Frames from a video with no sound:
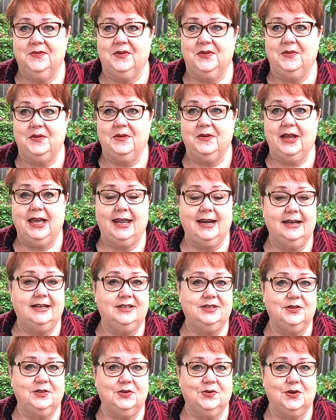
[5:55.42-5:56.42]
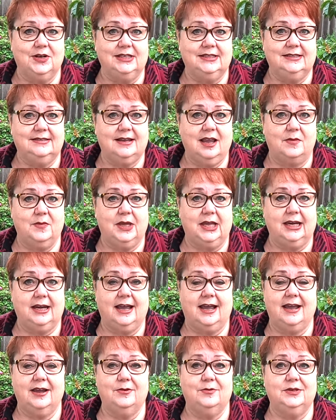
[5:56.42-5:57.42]
When we were headed to the Norton Simon,
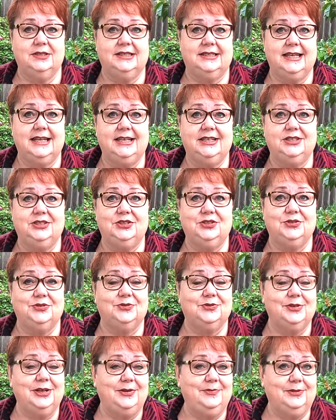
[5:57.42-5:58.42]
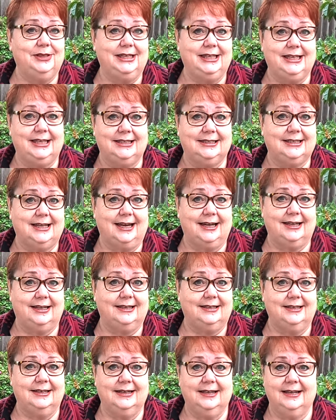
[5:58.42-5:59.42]
I was extremely
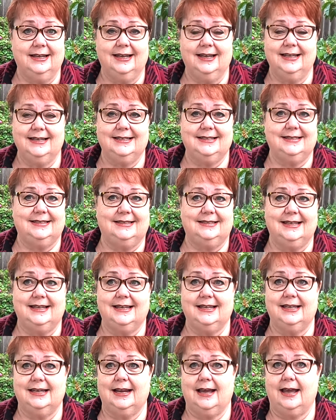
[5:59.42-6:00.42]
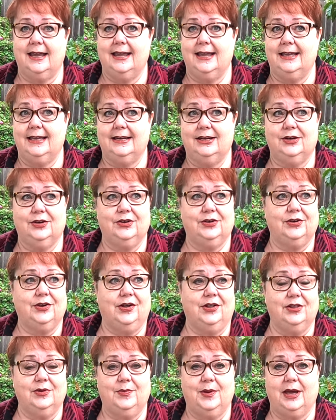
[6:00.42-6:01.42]
excited to see it. I had heard
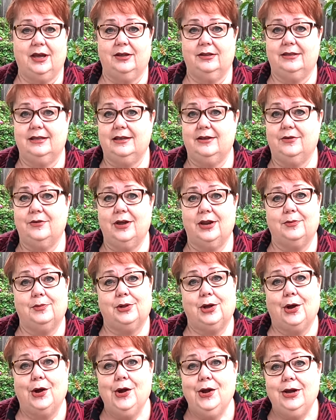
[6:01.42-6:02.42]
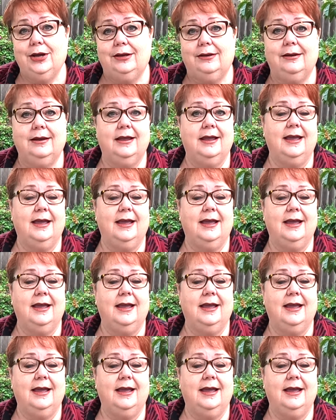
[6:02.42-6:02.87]
all about the incredible art